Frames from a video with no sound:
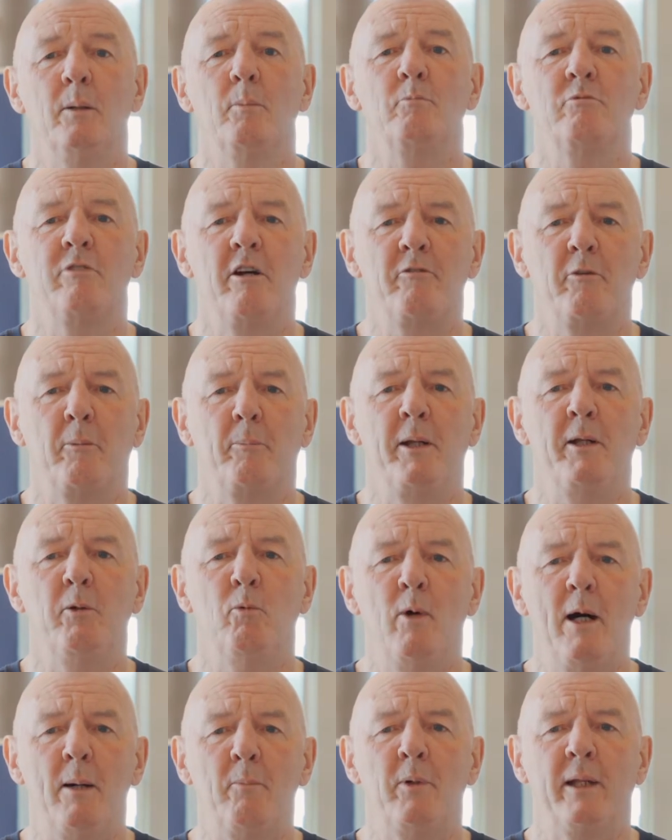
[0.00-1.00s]
preferably
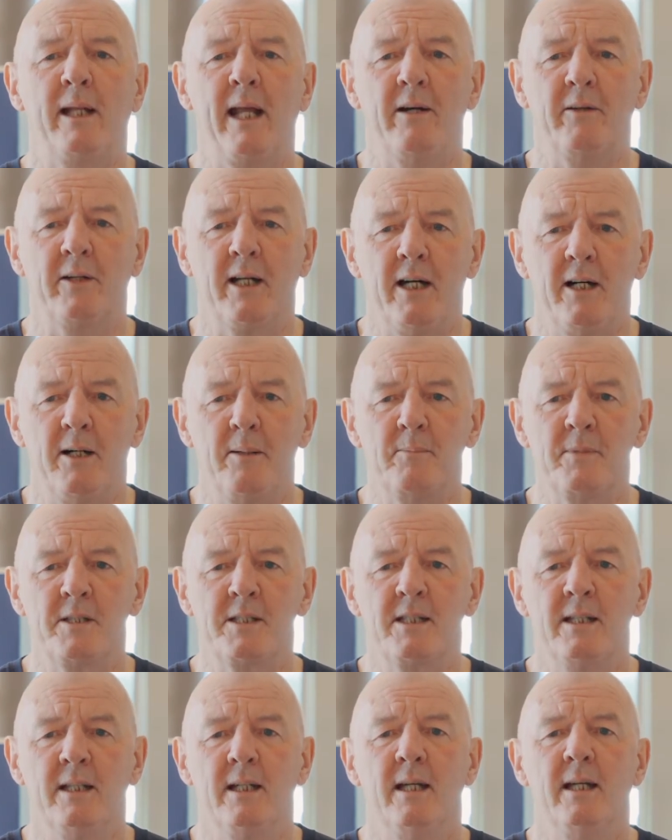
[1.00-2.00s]
one without
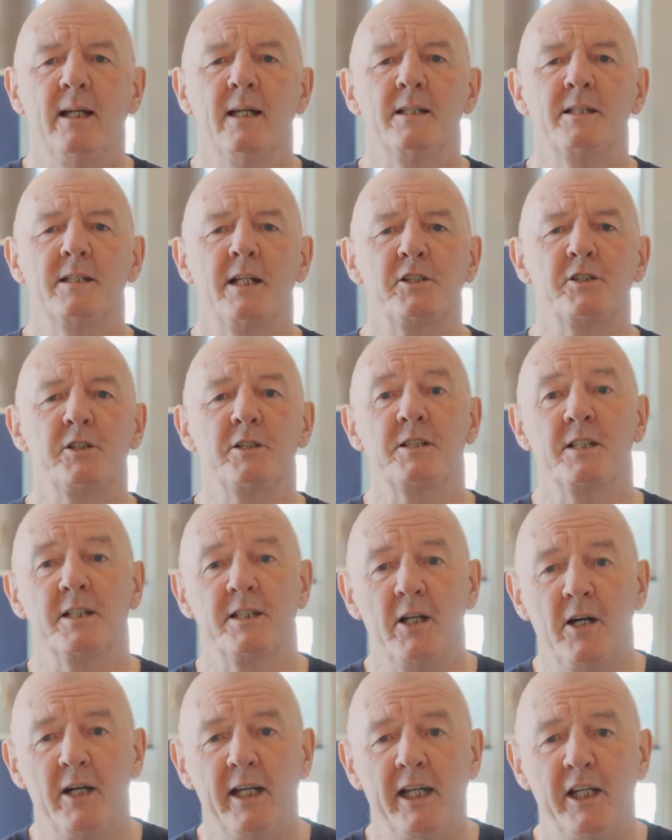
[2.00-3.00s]
arms, such as a
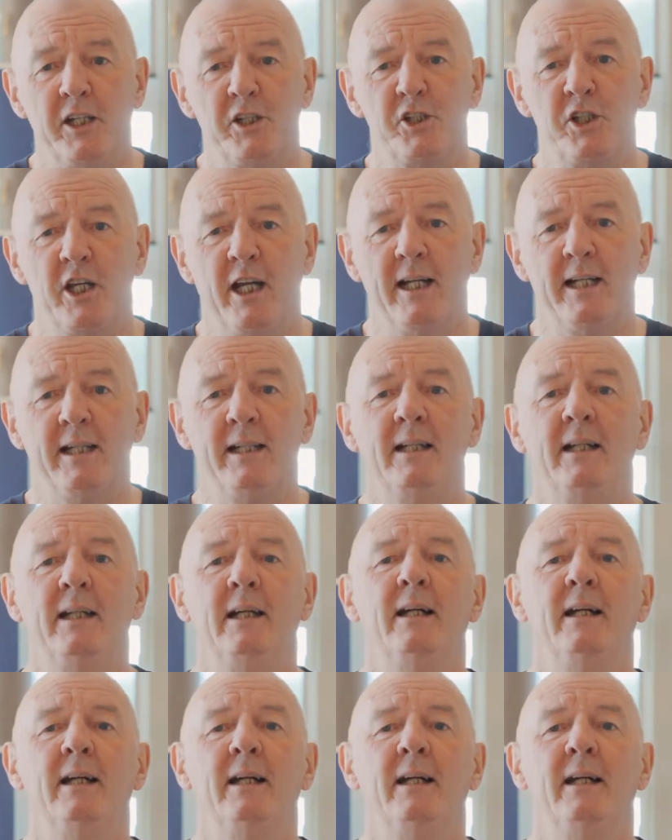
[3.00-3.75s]
dining chair